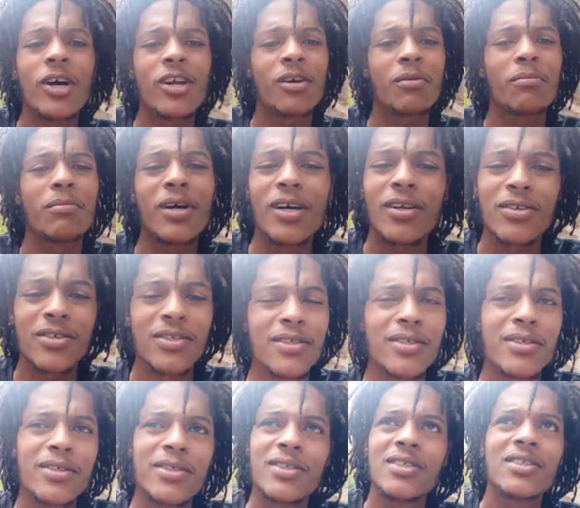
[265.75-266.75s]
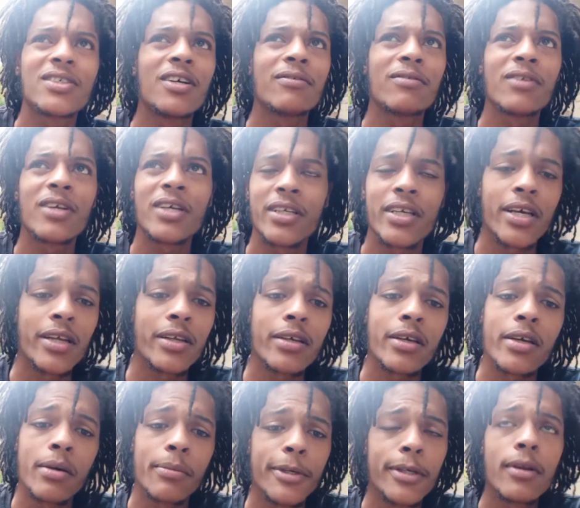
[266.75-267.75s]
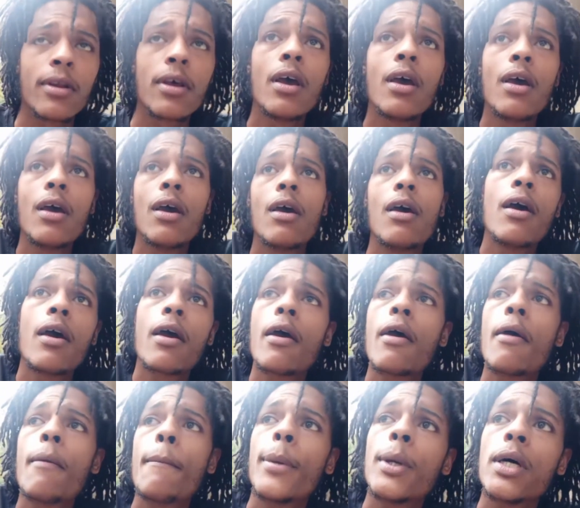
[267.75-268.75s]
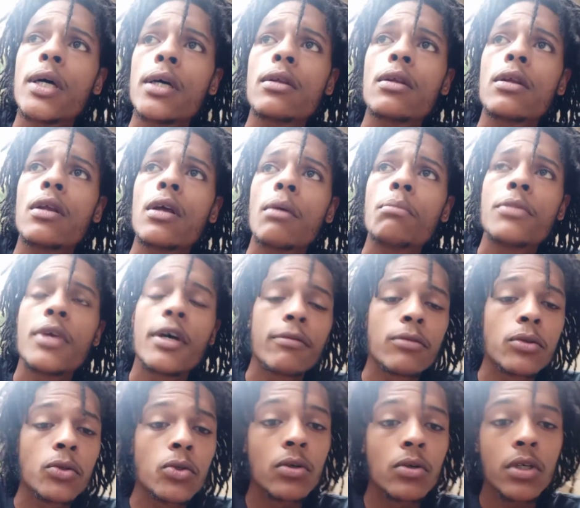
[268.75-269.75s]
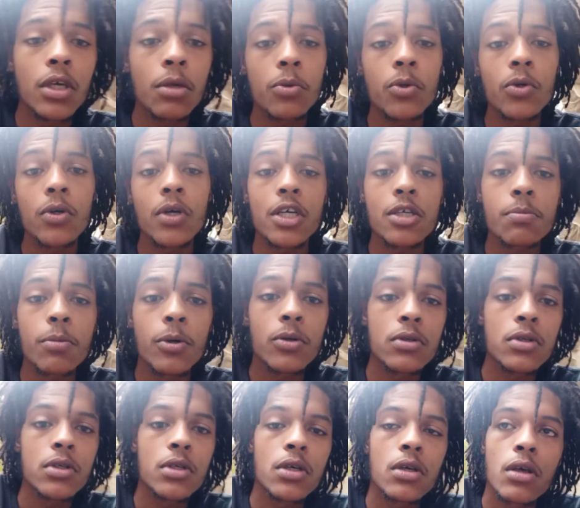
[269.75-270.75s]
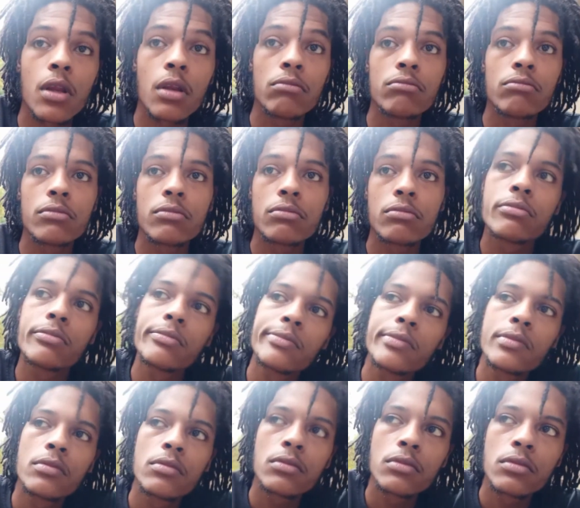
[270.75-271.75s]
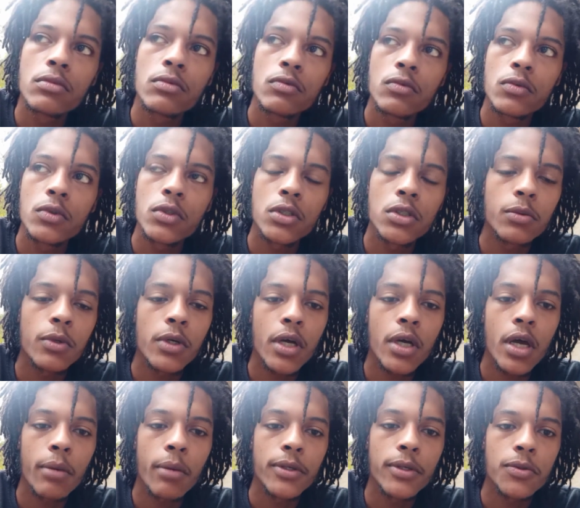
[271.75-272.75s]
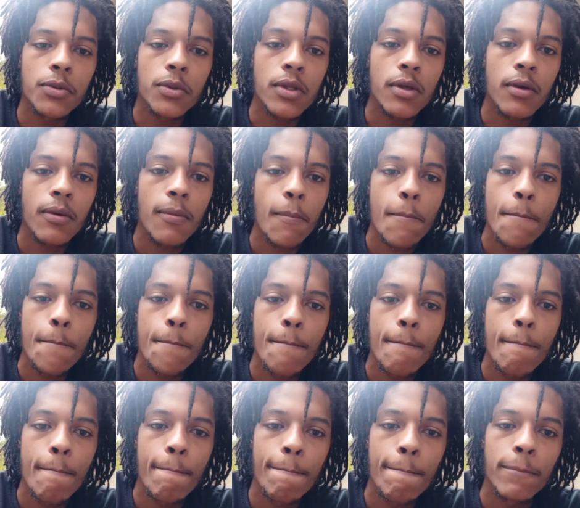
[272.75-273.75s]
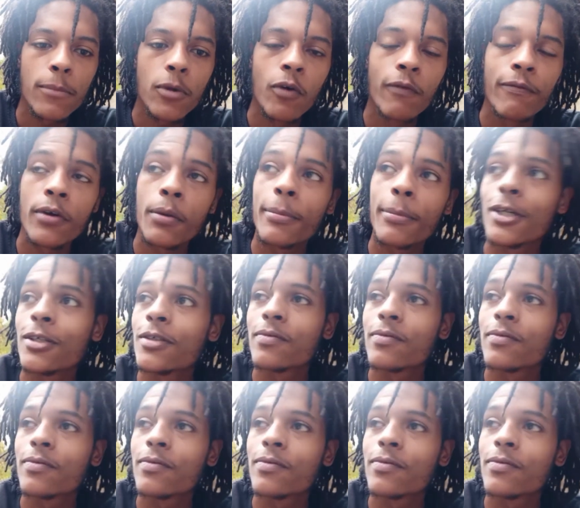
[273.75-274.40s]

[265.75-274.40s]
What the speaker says: balancers and stuff like that to come in. But I'm definitely going to keep you guys posted, and we'll see what happens with it. Hope for the best.